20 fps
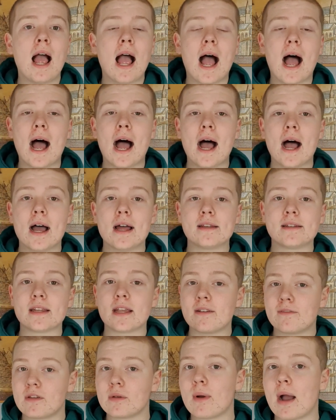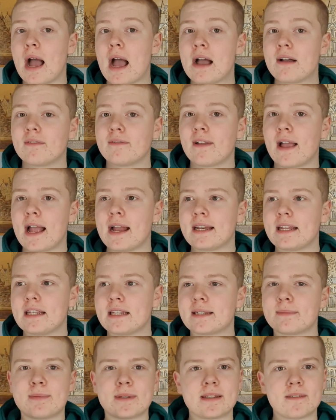And if you have any
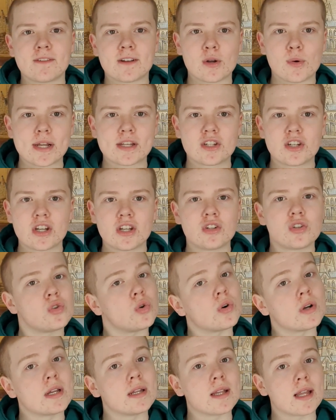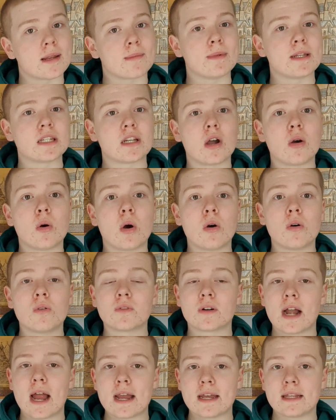specific questions or you'd like me to go
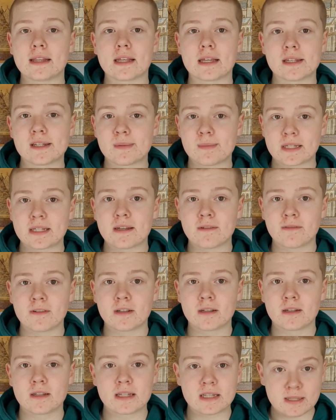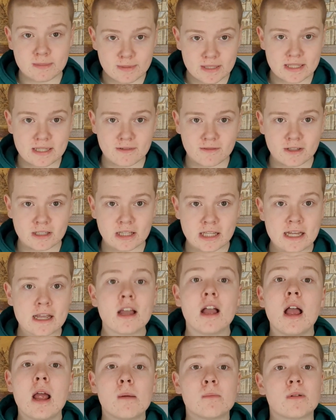over anything in specifically,
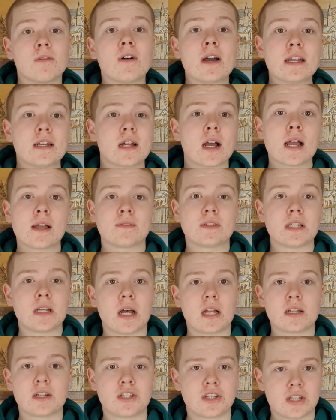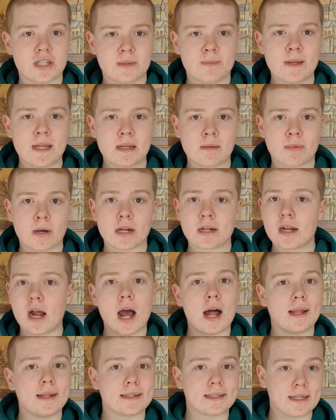provided I have the knowledge to speak upon it,
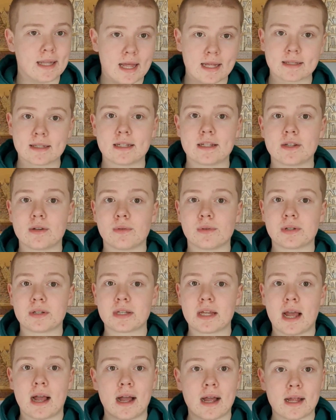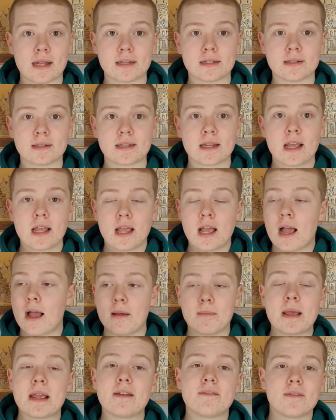I'll gladly do it. And I
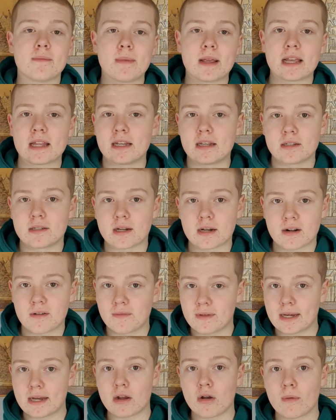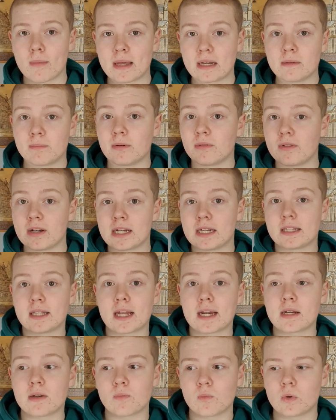may even make an entire video about it, provided
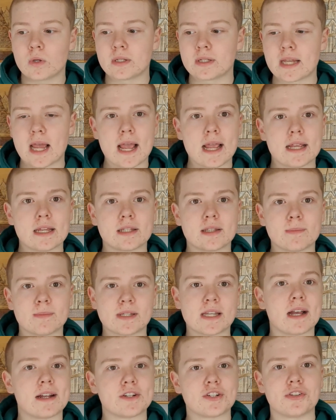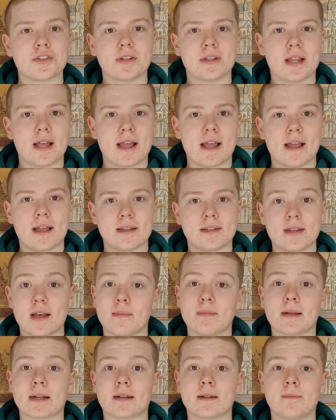that it was a substantial
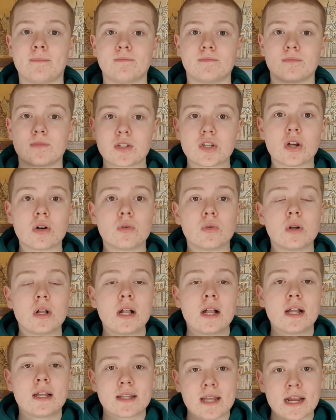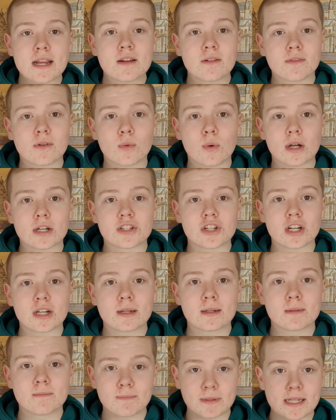topic. So thank you for
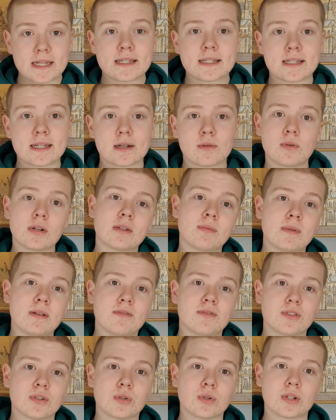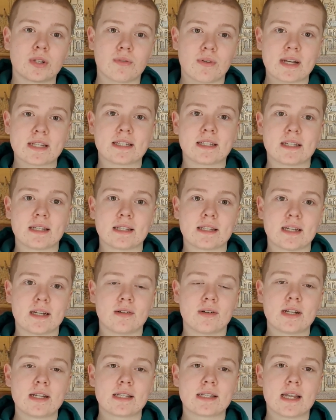watching. Please stick with me for the rest of this
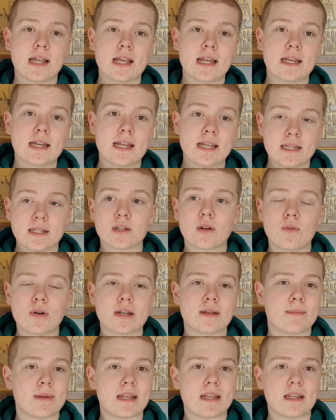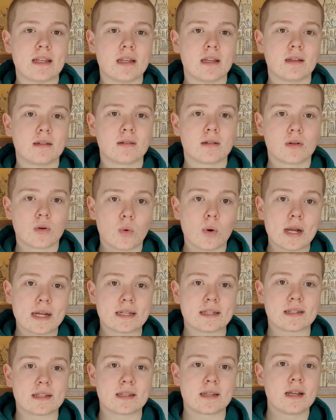series. It is going to be
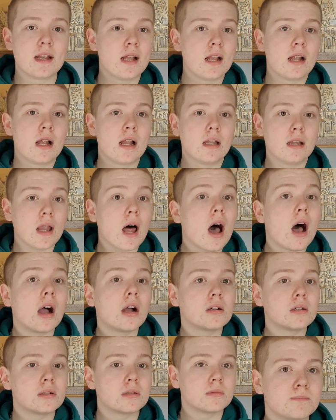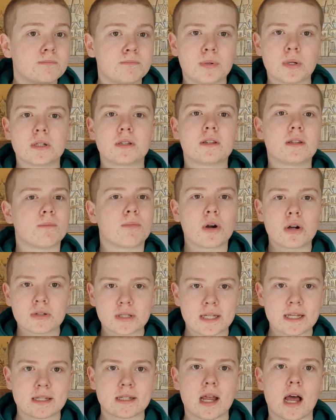quite long, but the
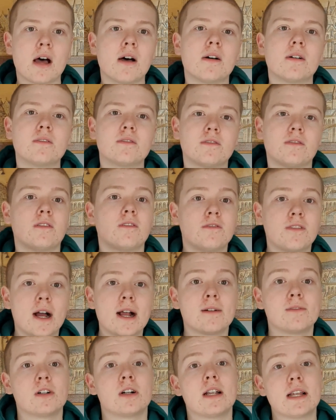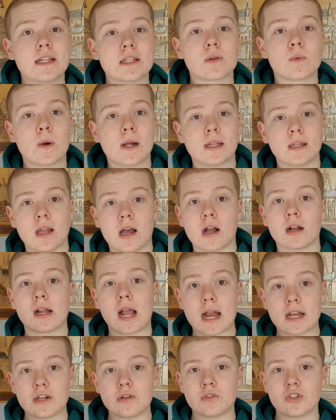process of Fiverr is quite long
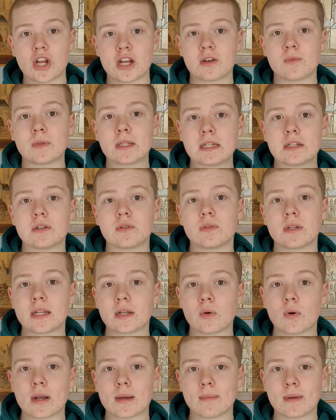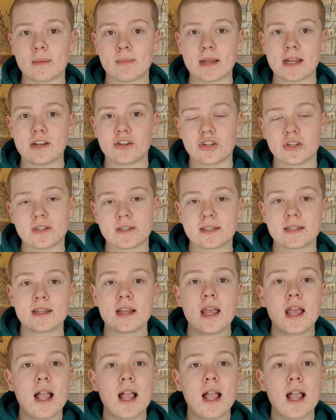and you genuinely do need quite a bit of patience.